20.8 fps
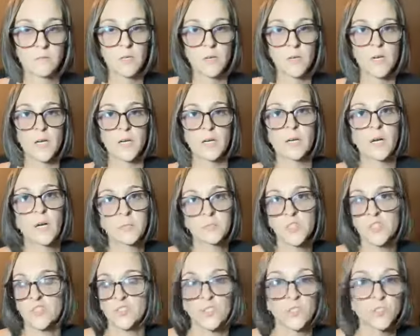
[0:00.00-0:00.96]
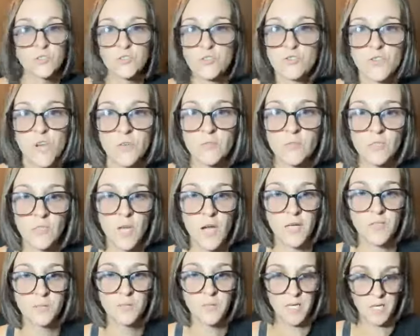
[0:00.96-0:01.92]
All right, I'm just going to do
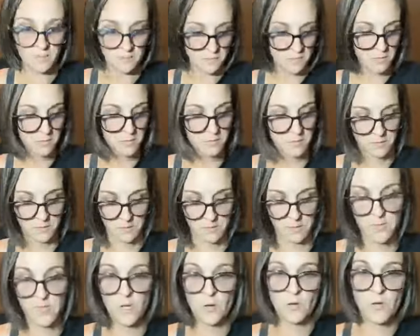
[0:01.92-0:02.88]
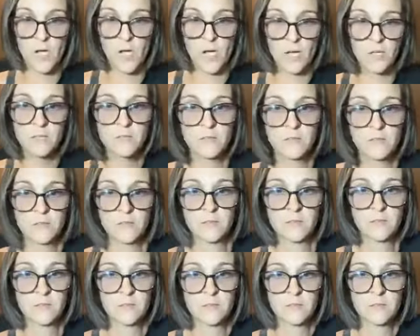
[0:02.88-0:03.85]
generalized, man. Is that okay?
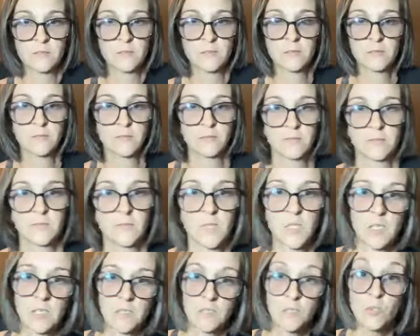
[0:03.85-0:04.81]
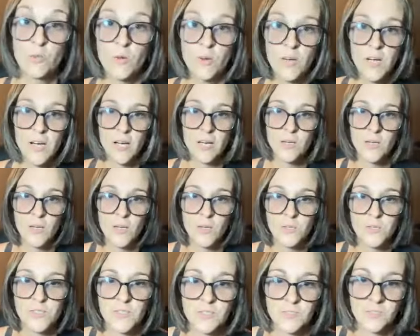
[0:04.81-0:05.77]
You know how it
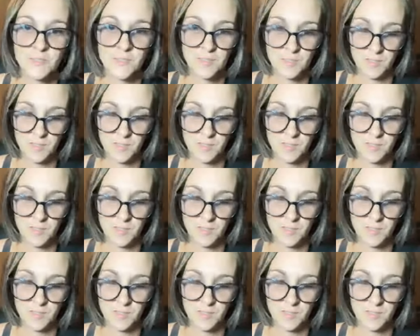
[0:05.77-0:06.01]
goes.